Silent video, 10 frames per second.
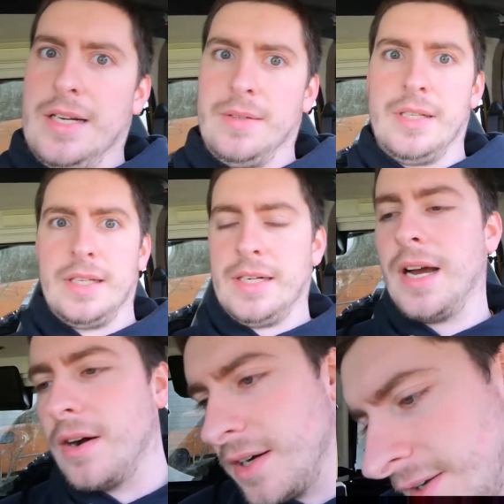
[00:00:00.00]
really
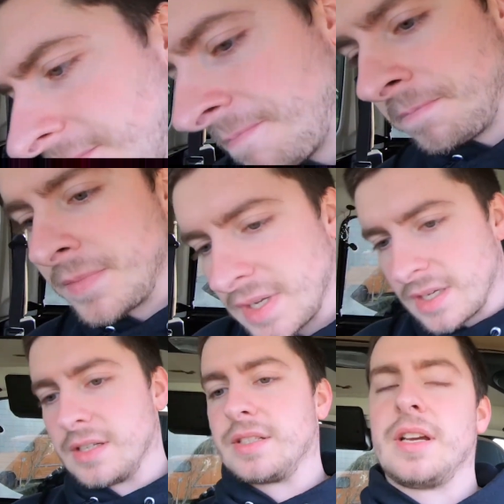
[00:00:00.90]
know,
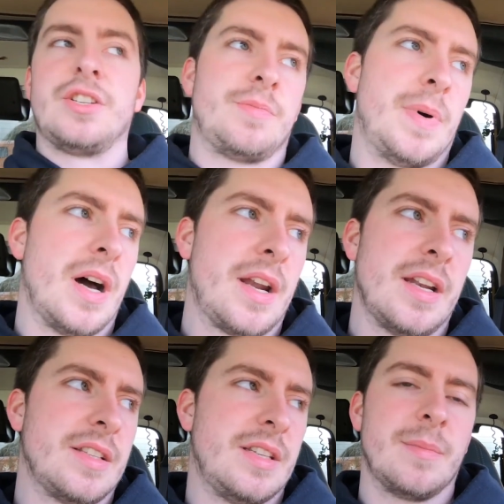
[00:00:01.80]
because I just bought
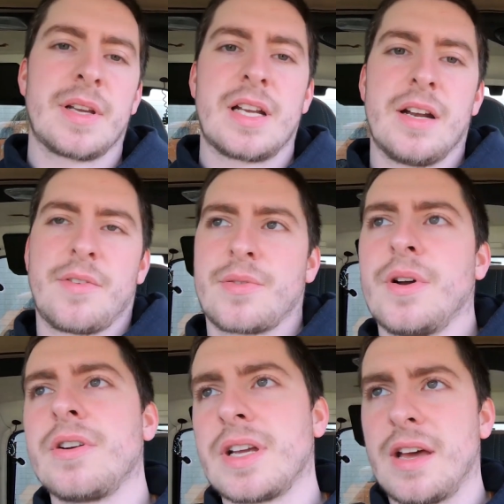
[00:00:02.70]
it. It seemed like kind of a
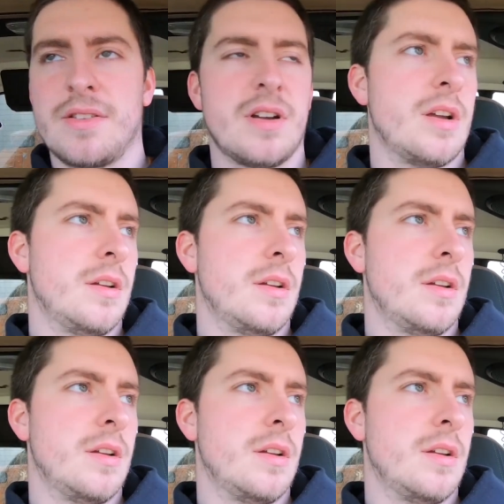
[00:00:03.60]
throw together.